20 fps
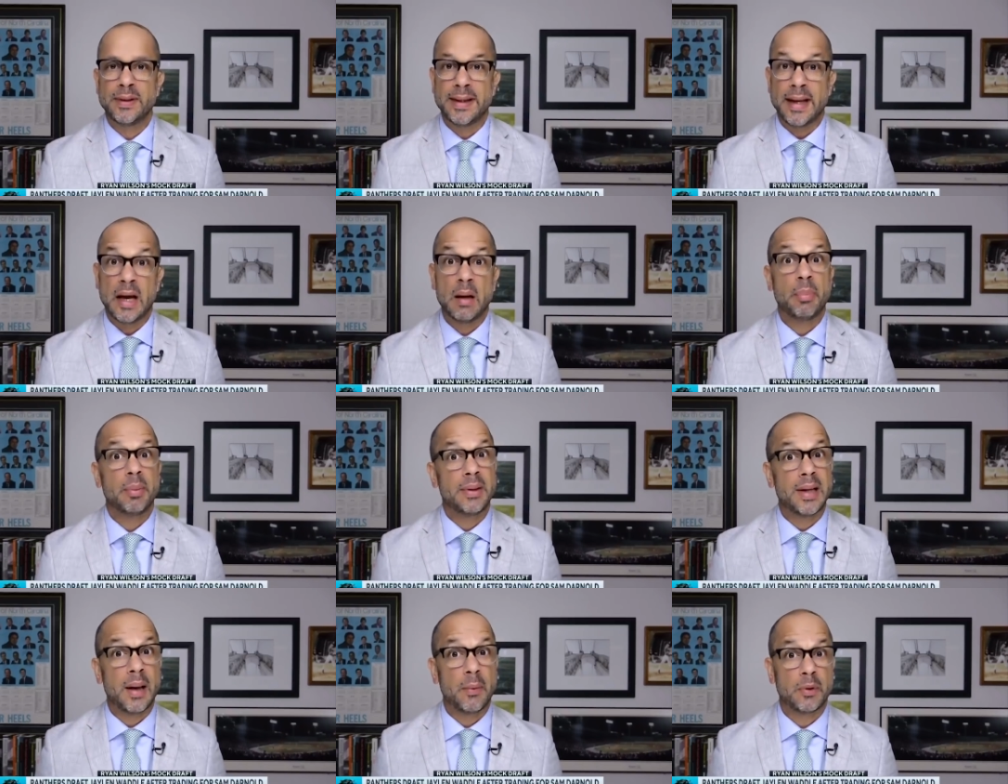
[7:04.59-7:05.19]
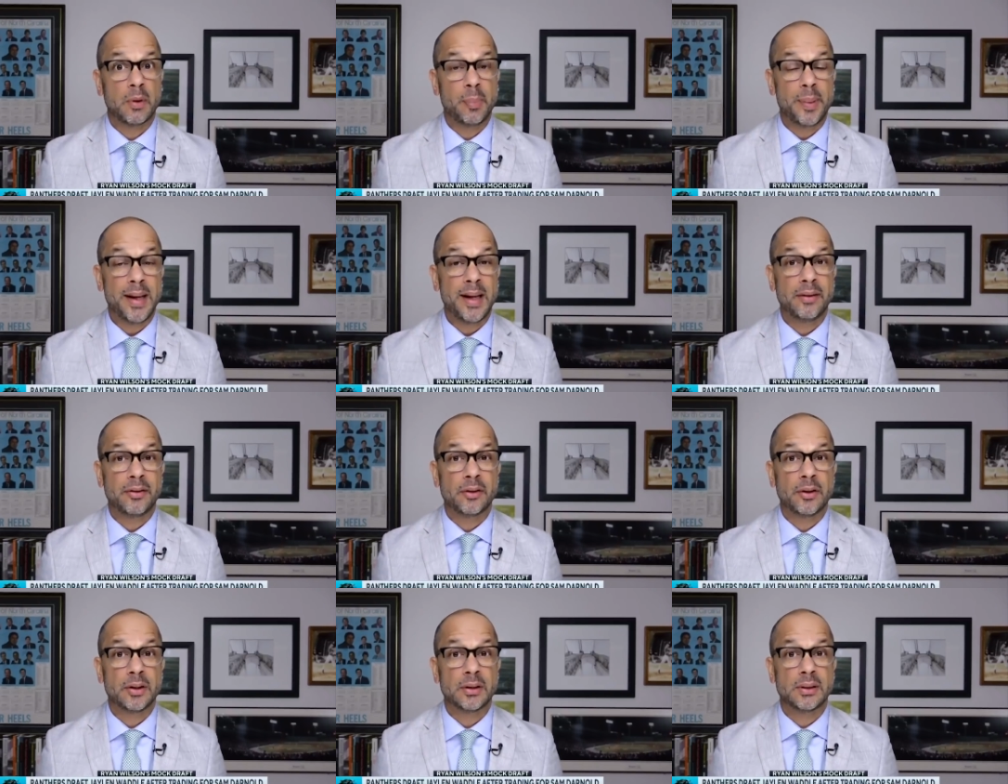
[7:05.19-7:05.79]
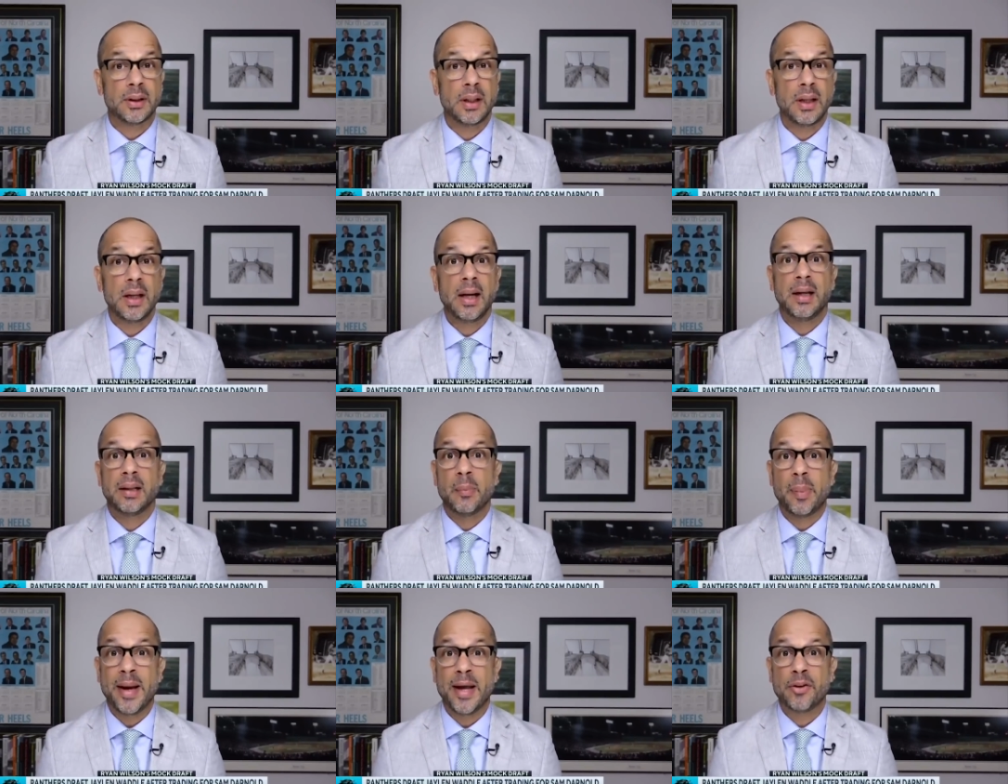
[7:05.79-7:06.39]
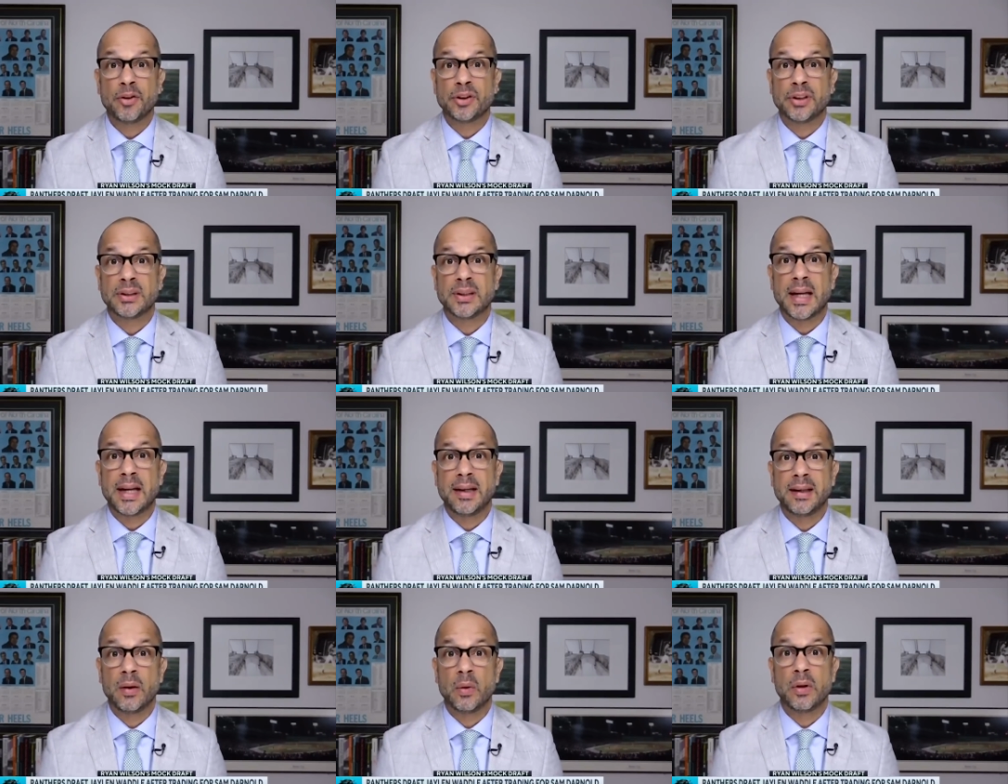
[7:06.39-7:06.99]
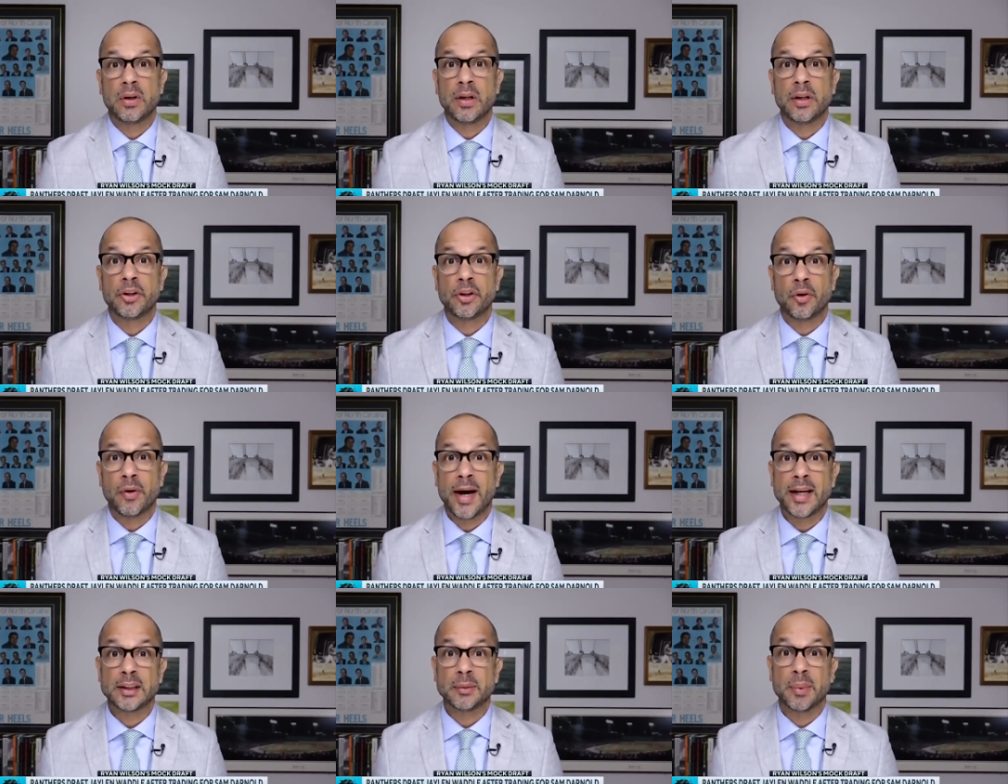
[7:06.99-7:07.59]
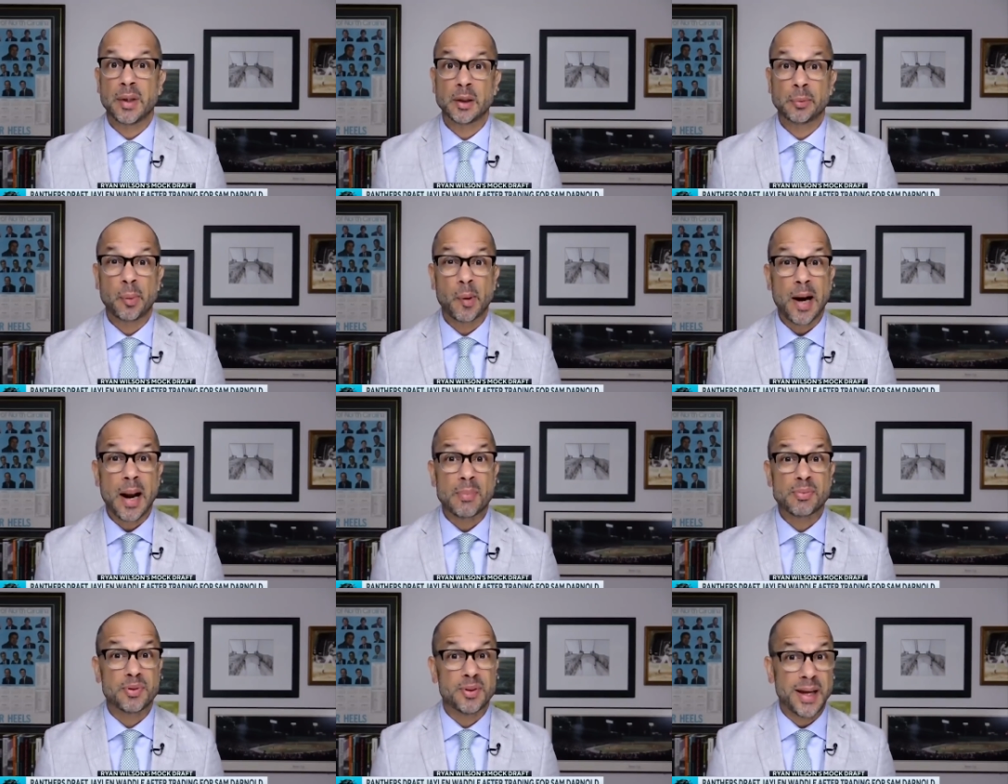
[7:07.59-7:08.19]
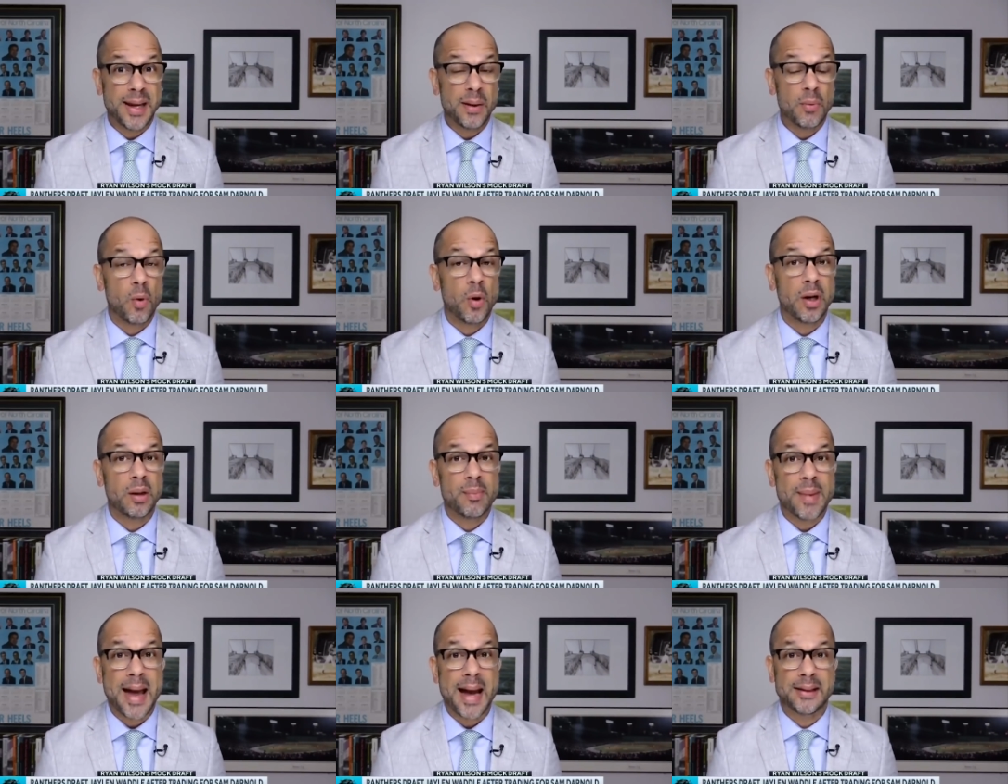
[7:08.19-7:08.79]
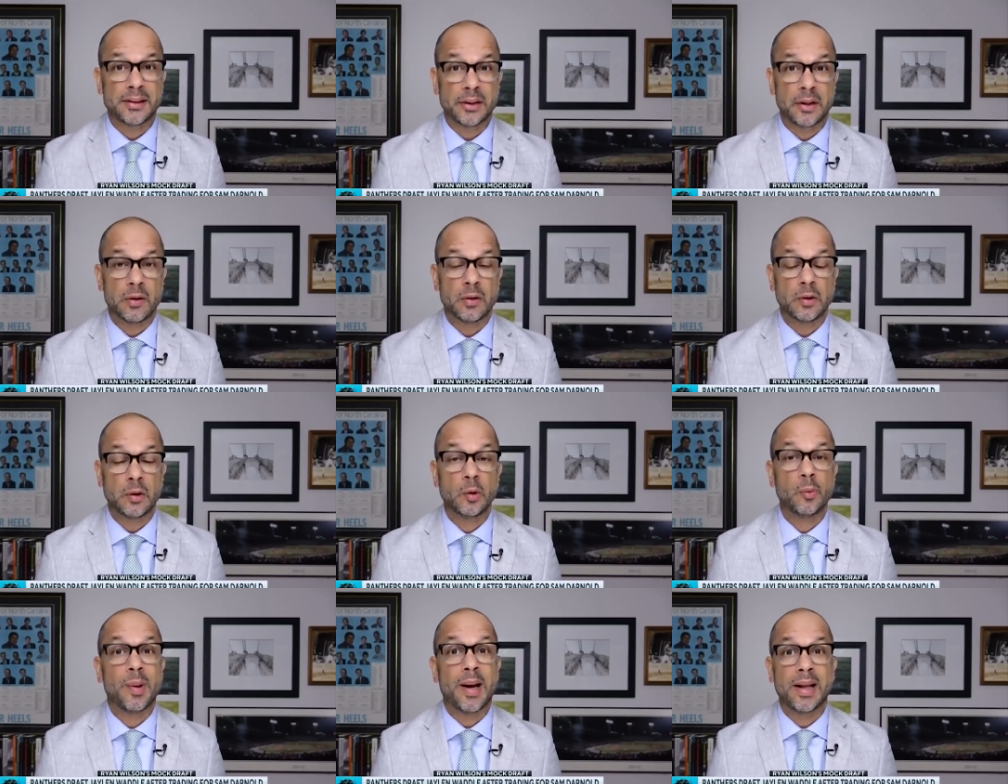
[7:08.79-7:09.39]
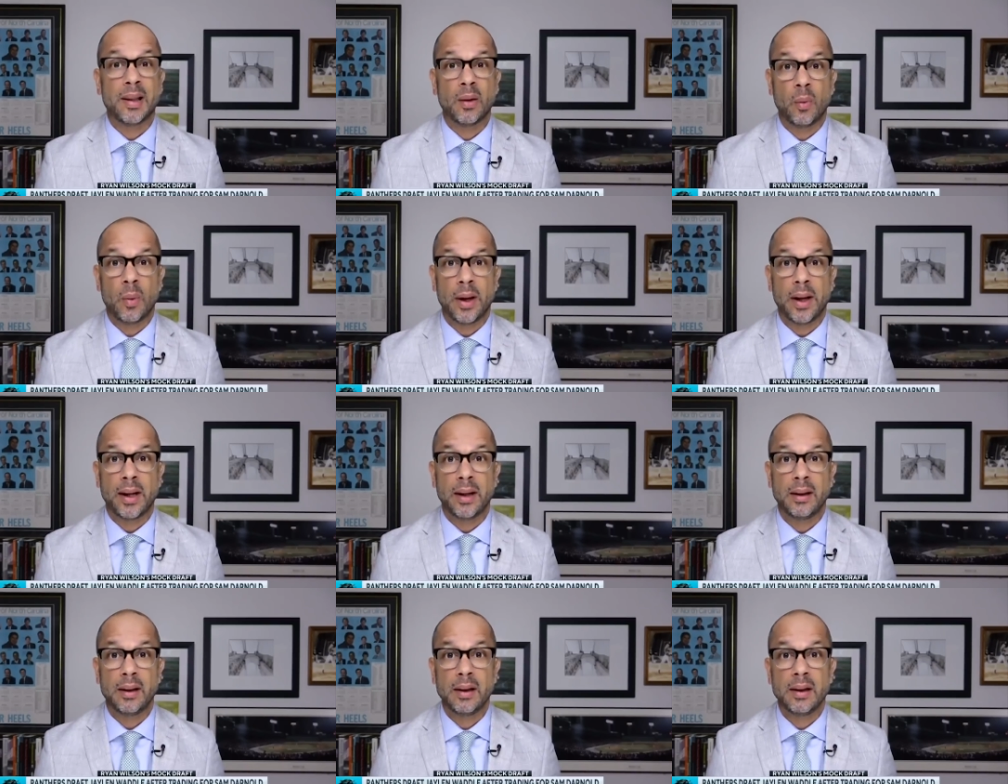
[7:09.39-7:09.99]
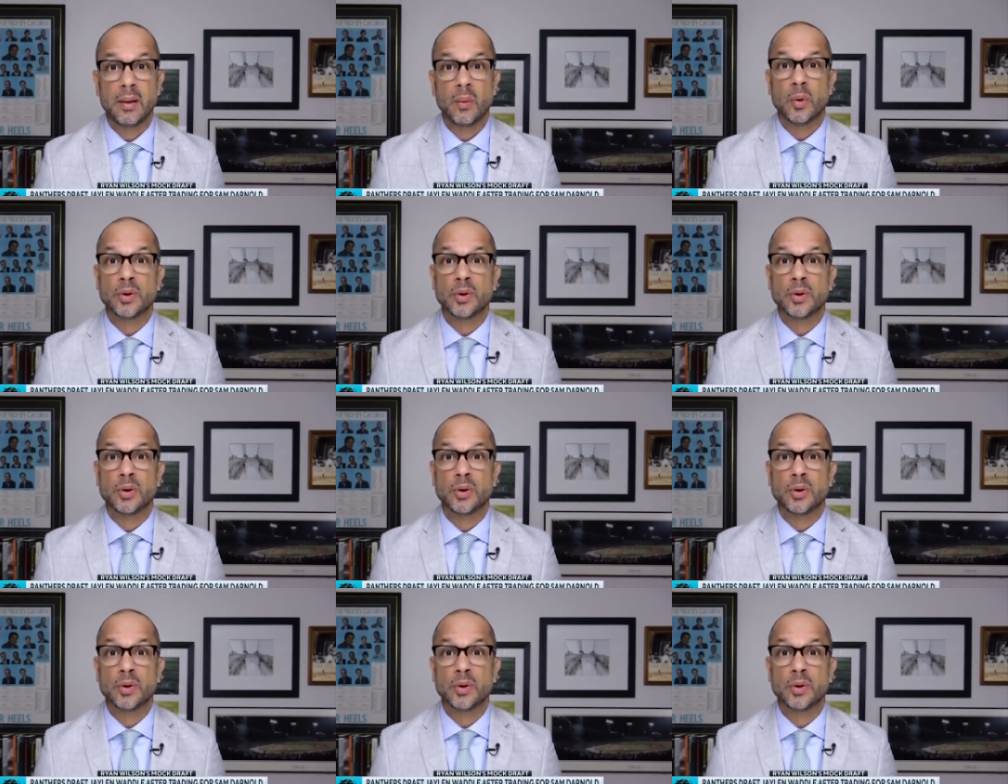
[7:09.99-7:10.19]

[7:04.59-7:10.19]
were moving down, but not with the Panthers, and the Panthers decided to go in another direction because perhaps they wanted Mac Jones, who, by the way,